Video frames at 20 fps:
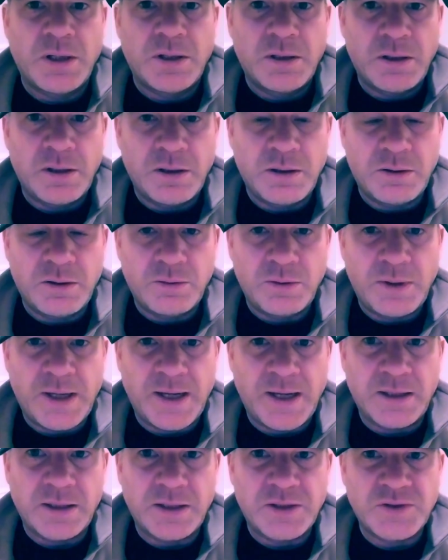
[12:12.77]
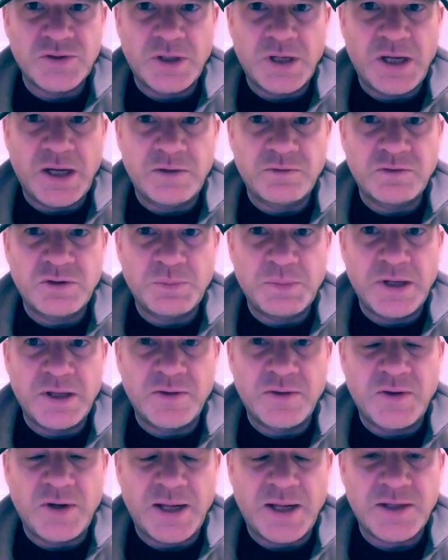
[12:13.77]
oh, hell, it's going to have to be in
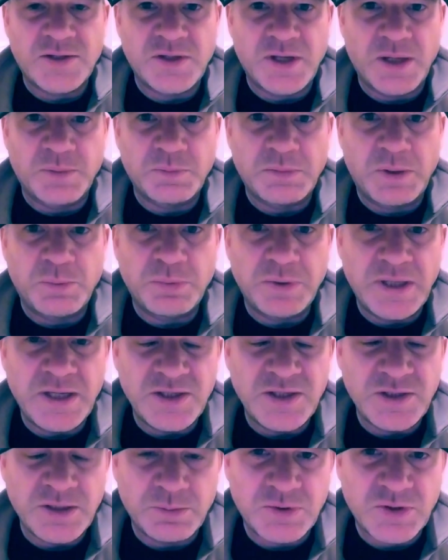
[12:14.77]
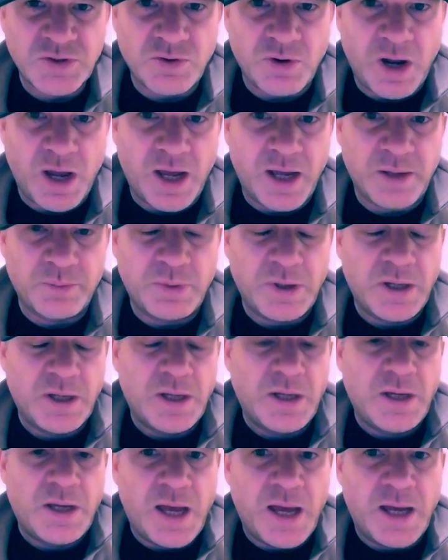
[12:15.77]
the next segment. Please subscribe
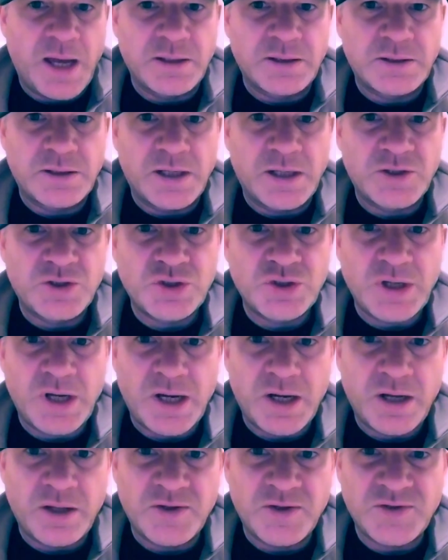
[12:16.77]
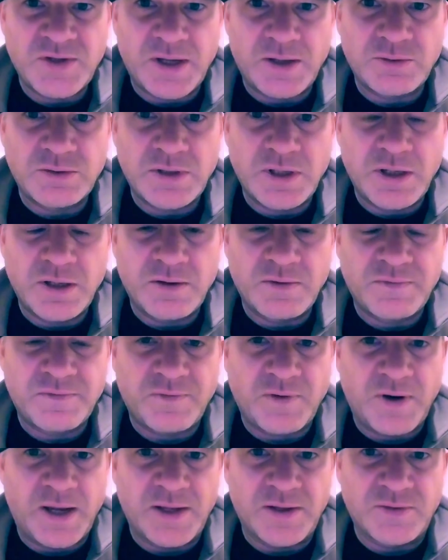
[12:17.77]
and share this out to your
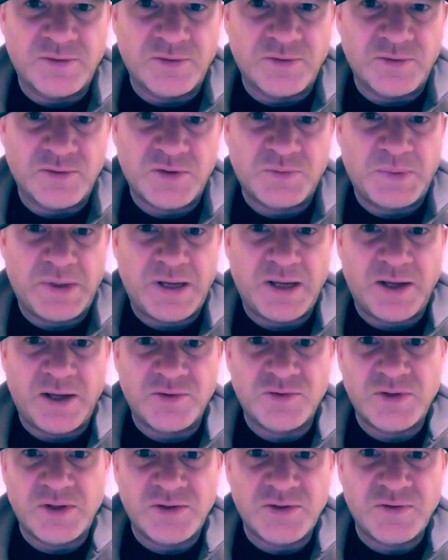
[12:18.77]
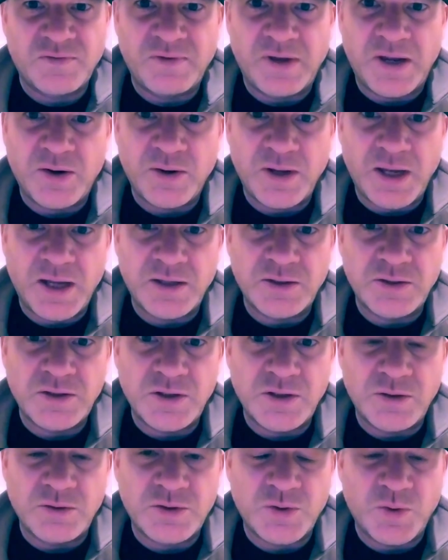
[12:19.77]
friends because it's a very
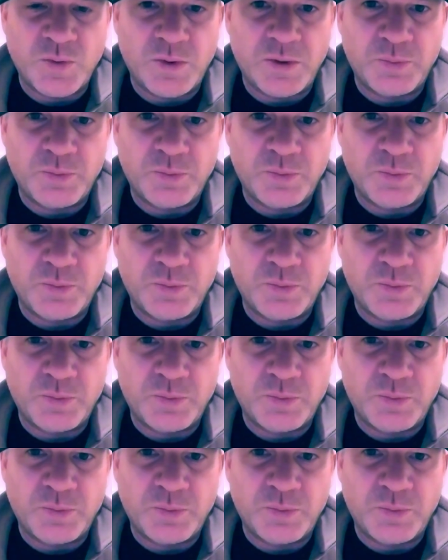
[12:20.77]
unusual